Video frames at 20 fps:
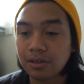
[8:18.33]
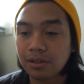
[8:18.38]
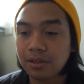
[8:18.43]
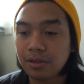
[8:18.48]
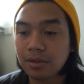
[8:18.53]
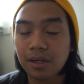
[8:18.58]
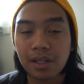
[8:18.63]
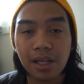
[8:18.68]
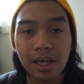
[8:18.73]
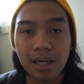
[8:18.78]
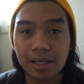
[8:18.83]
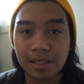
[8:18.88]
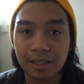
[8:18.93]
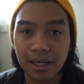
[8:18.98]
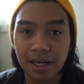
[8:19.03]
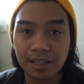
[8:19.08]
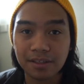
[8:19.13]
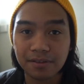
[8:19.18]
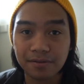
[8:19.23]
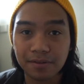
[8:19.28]
shoot a lot of
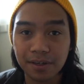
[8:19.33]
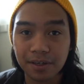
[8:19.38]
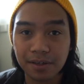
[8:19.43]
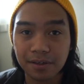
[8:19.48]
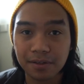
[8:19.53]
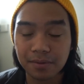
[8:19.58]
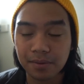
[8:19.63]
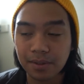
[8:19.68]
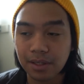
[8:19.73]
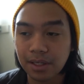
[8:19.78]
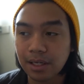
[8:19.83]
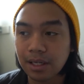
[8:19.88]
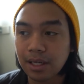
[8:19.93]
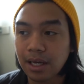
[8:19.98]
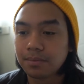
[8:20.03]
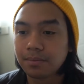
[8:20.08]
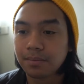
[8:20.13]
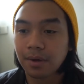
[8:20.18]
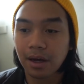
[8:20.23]
dance videos with it.